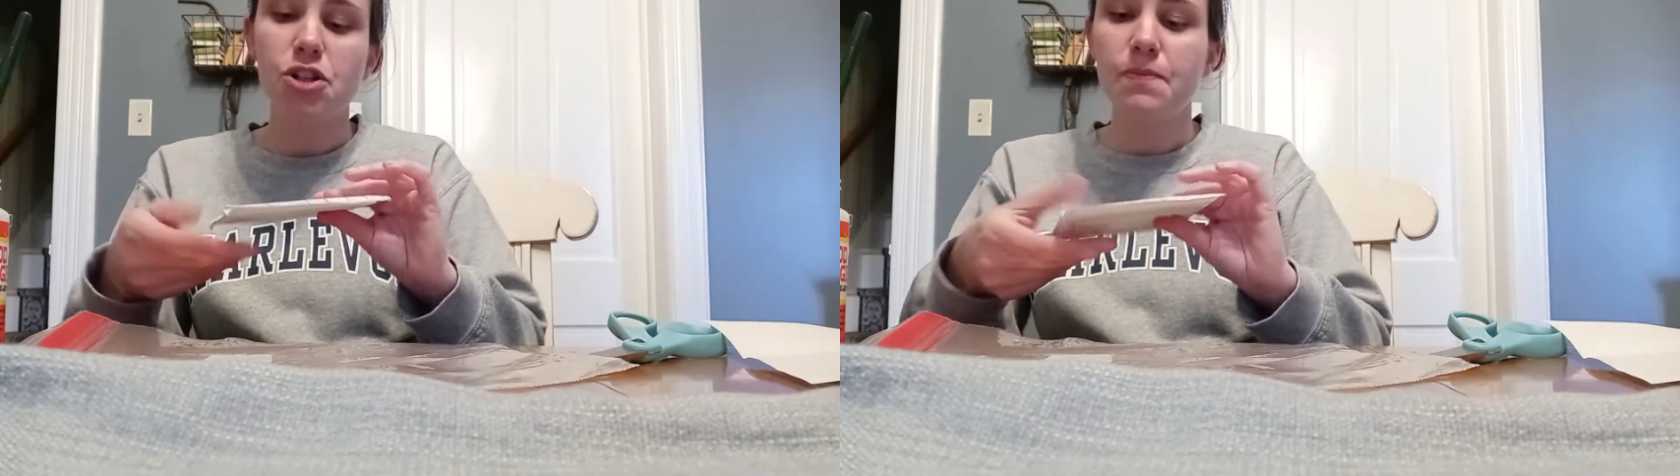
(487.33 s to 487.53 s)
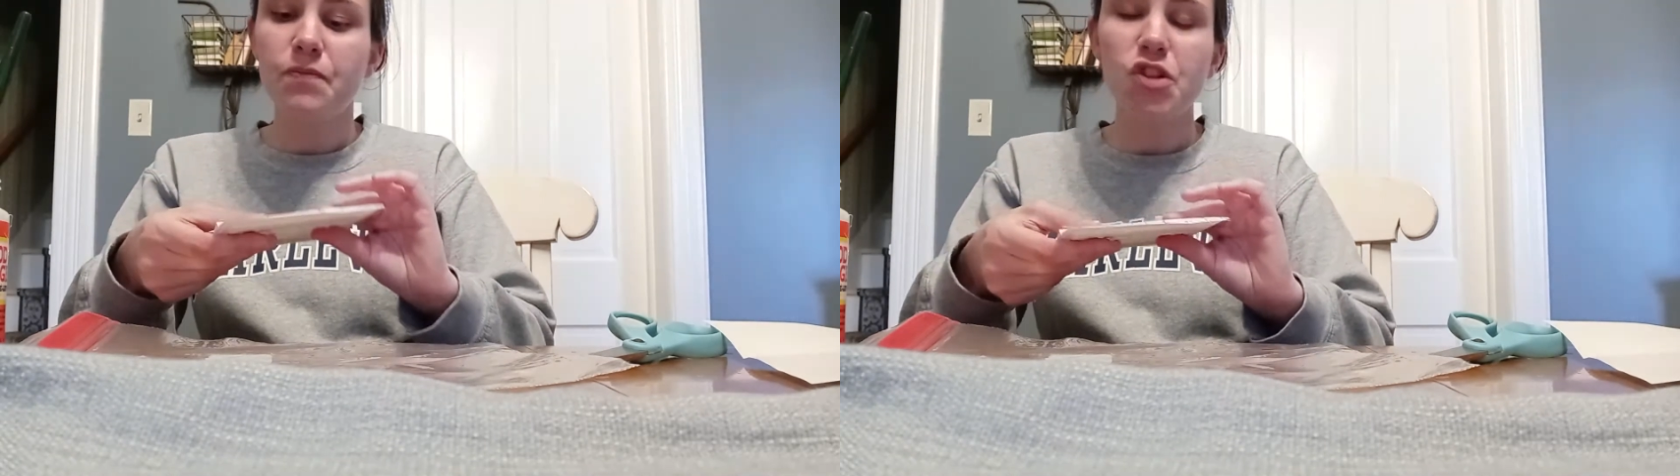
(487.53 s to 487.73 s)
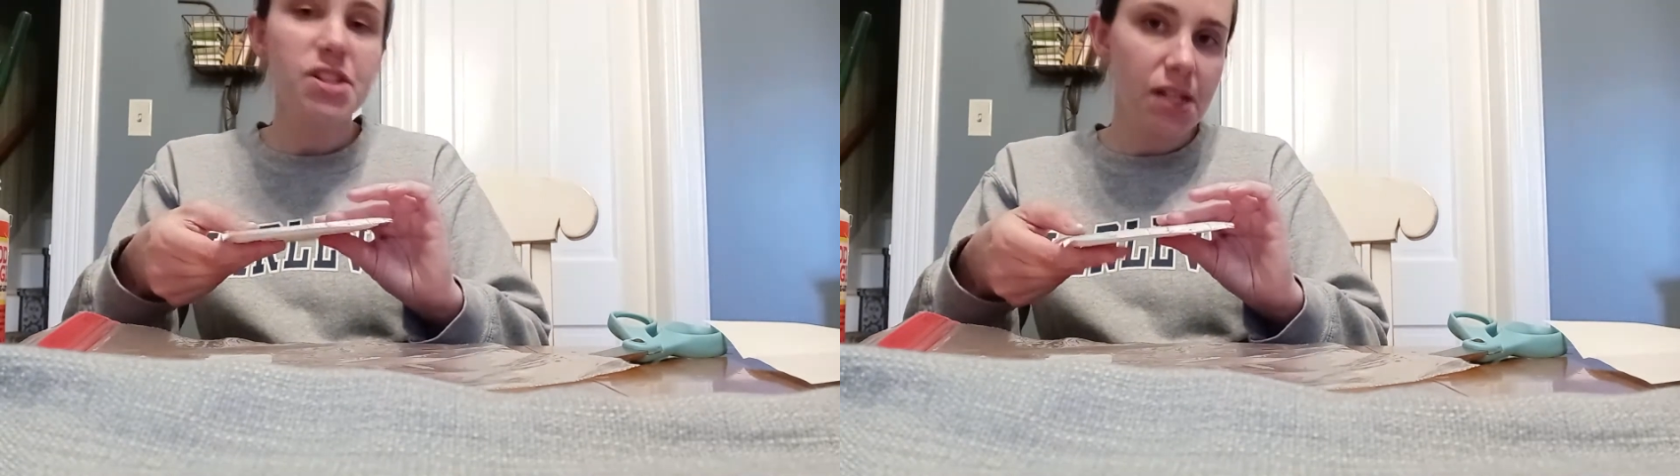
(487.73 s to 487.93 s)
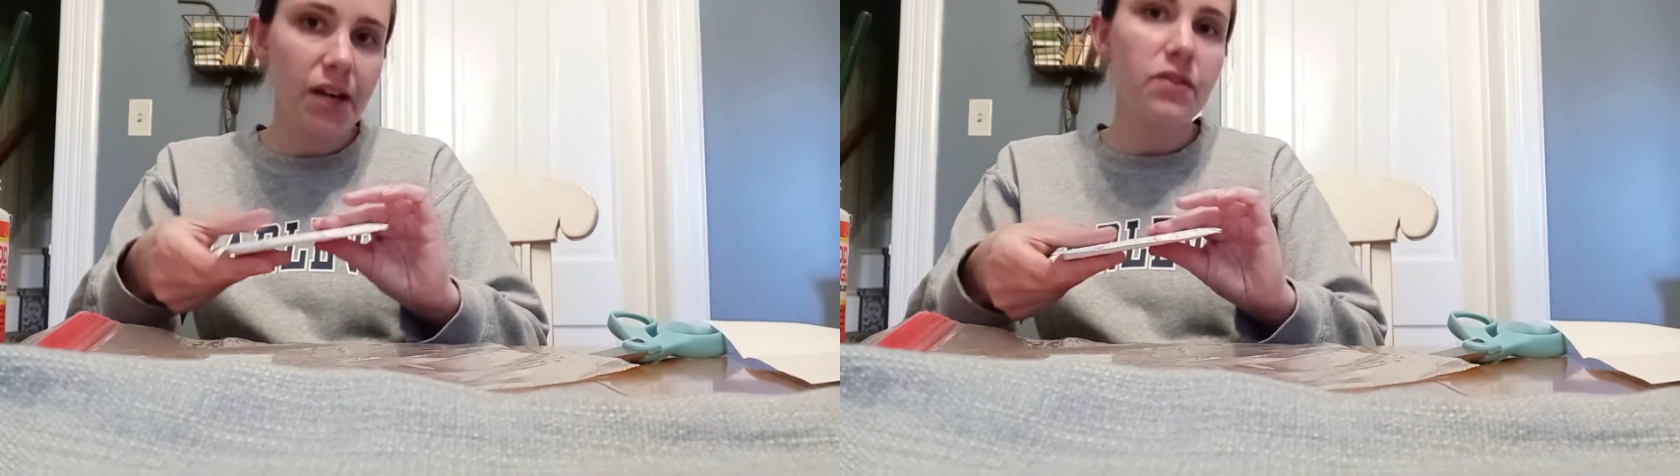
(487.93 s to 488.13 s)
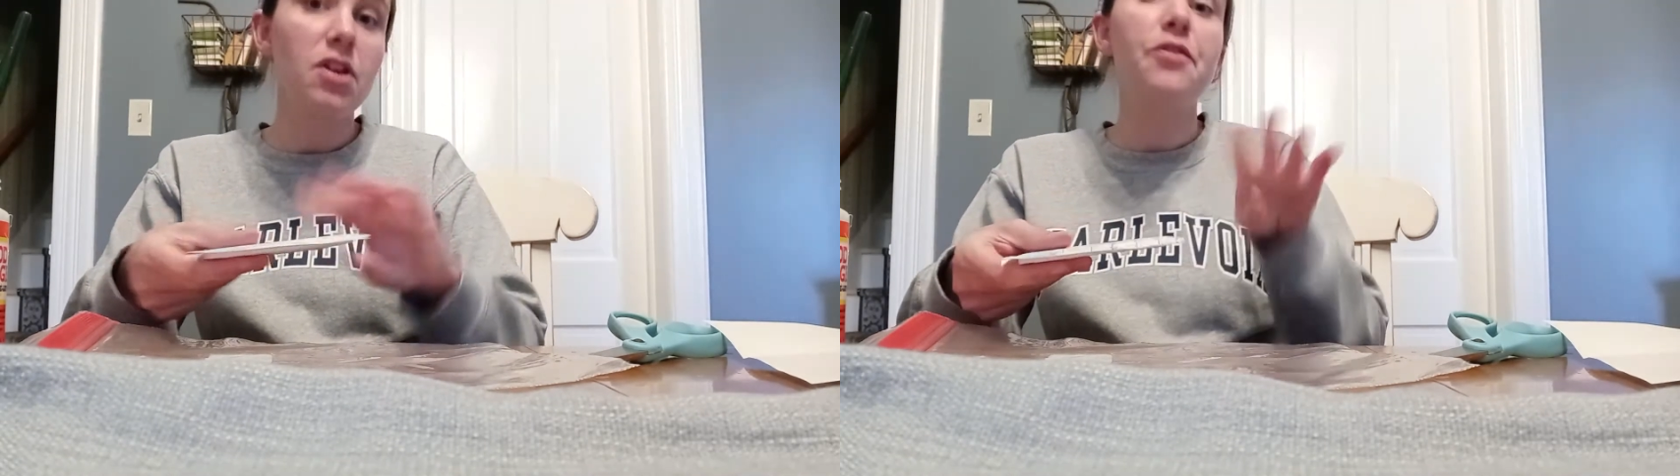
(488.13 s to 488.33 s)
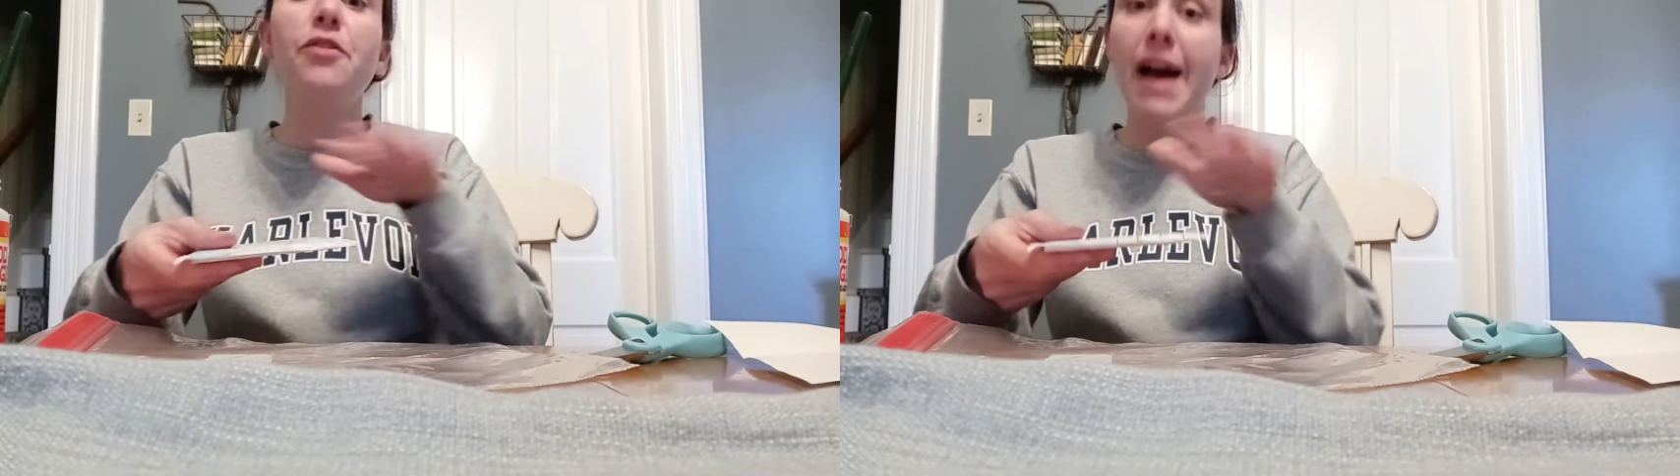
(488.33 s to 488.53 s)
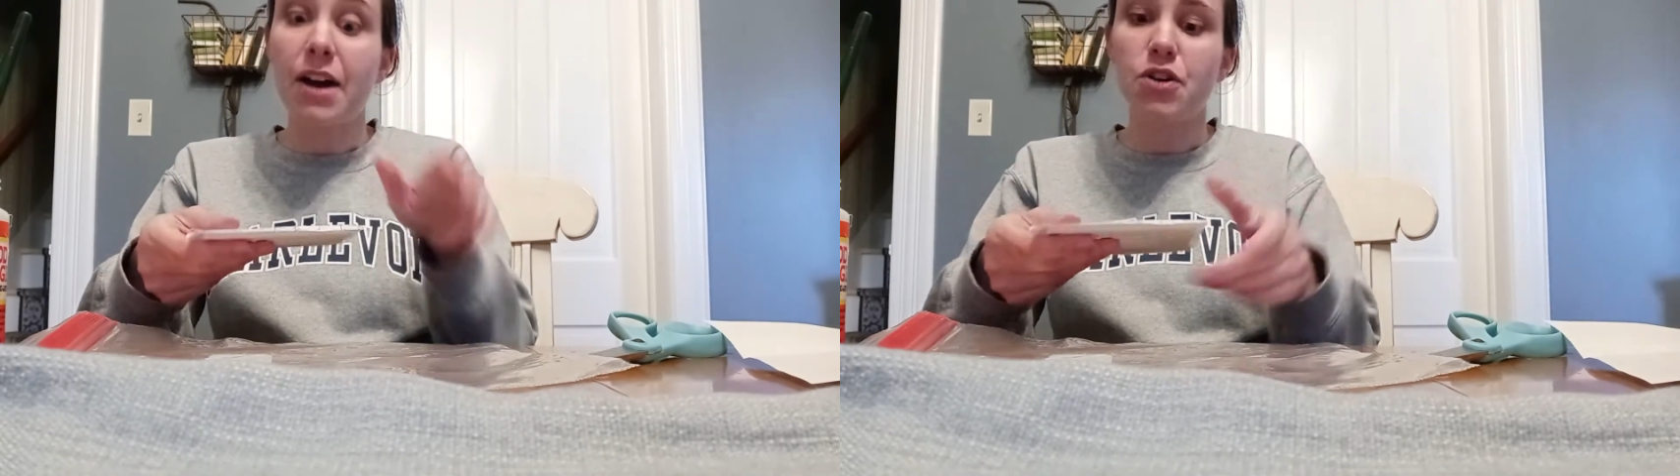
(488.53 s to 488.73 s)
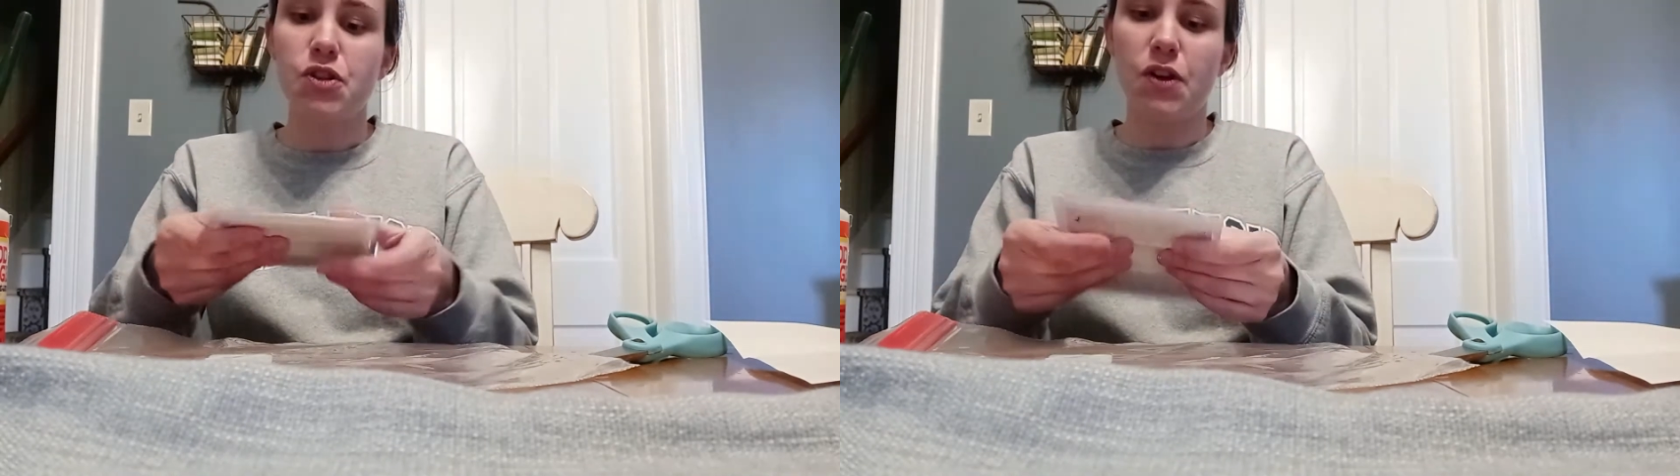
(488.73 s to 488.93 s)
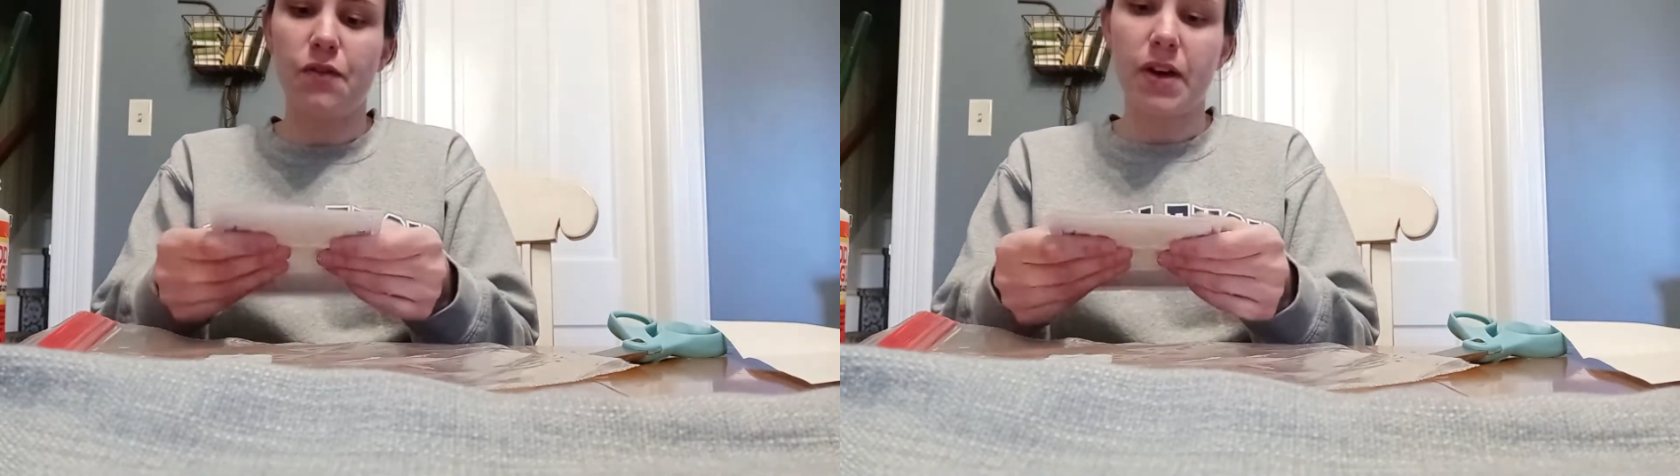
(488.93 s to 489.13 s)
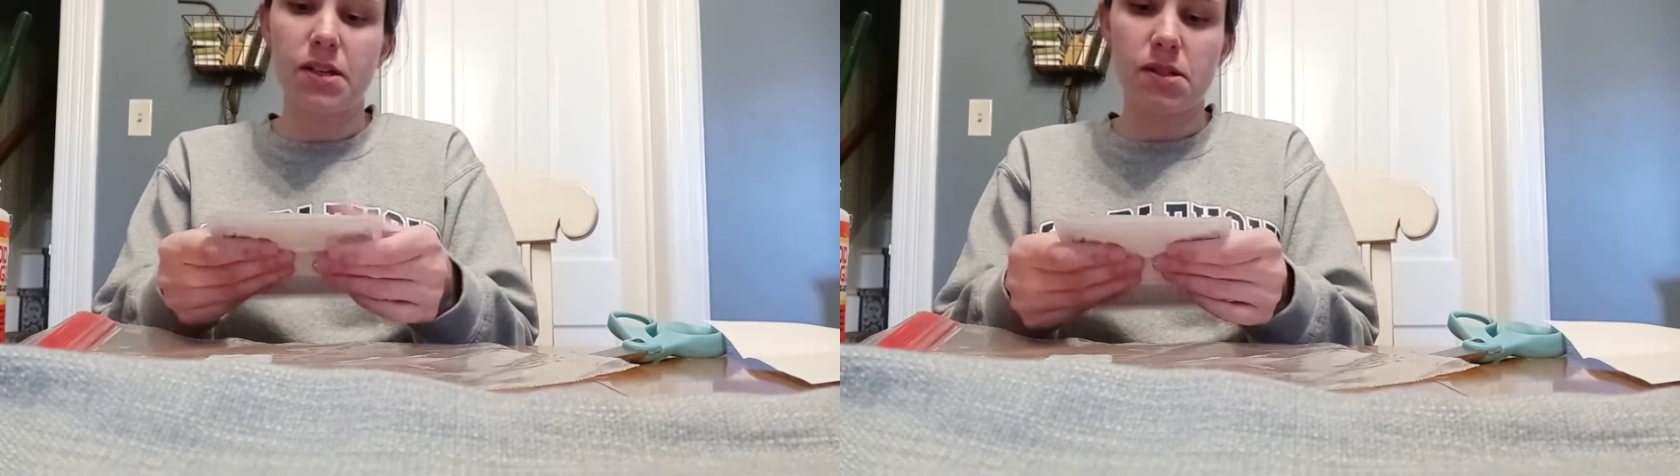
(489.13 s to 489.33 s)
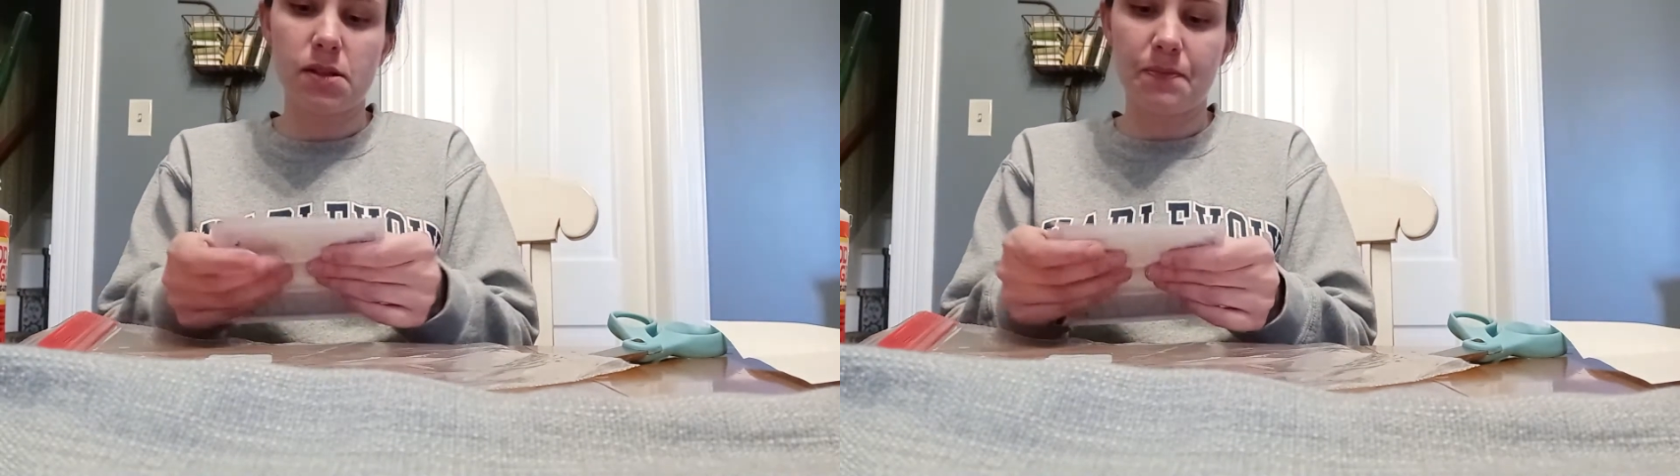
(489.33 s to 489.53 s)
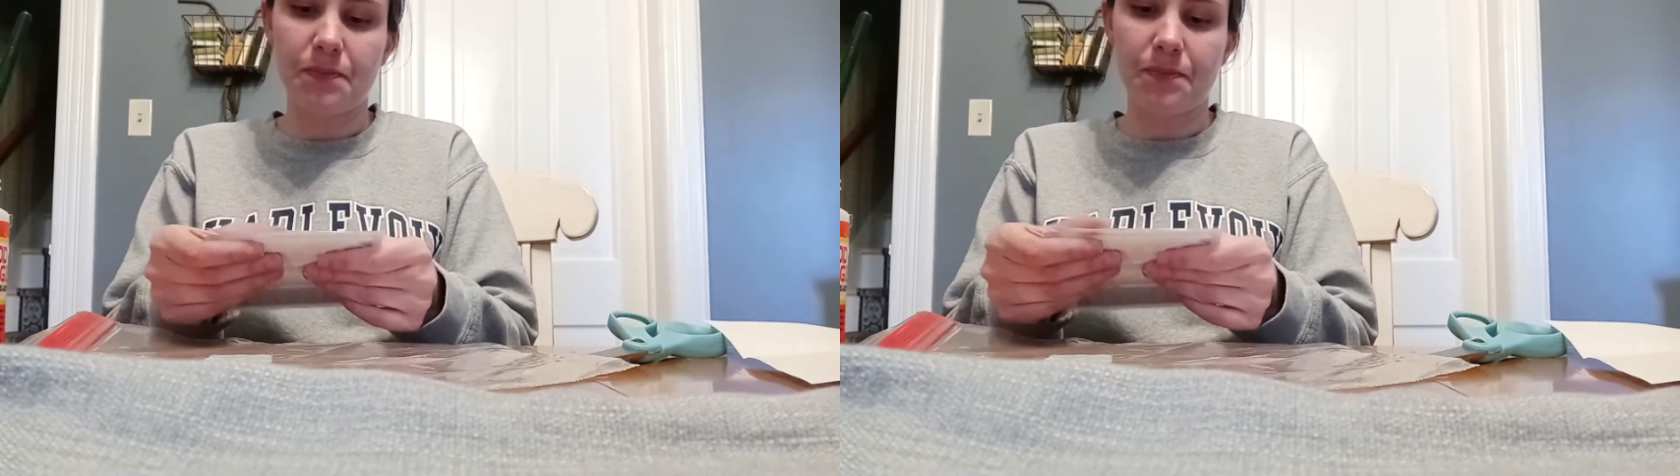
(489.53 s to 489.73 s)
just to give it a flatter surface.